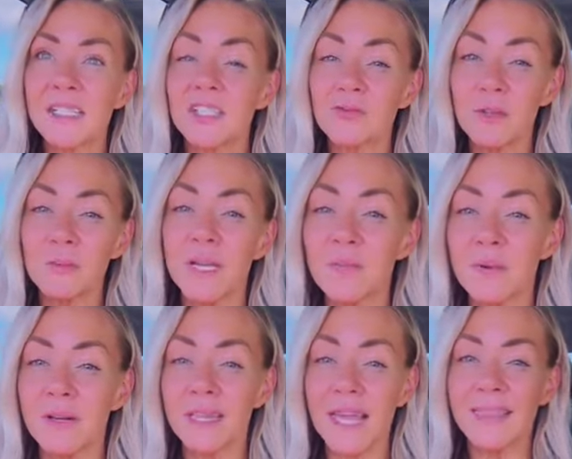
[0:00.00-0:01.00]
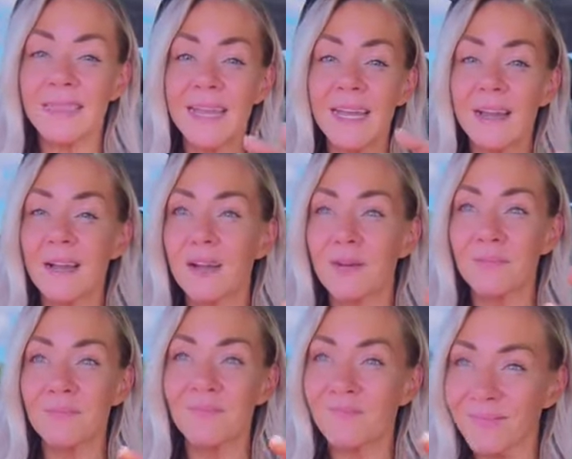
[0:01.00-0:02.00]
just remember that their
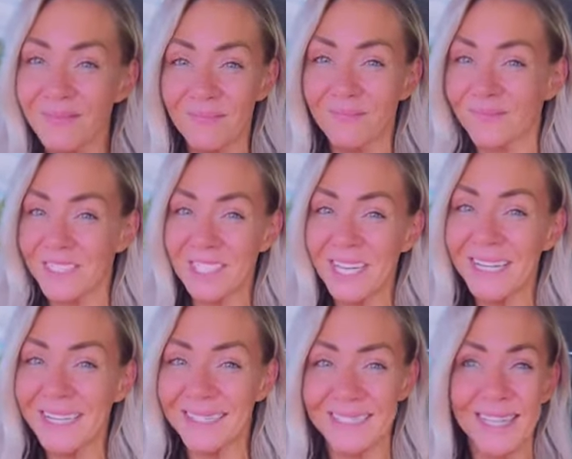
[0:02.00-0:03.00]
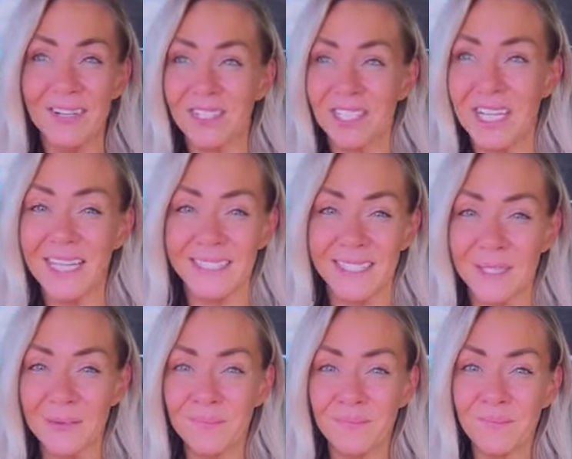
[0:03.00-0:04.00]
shit is their shit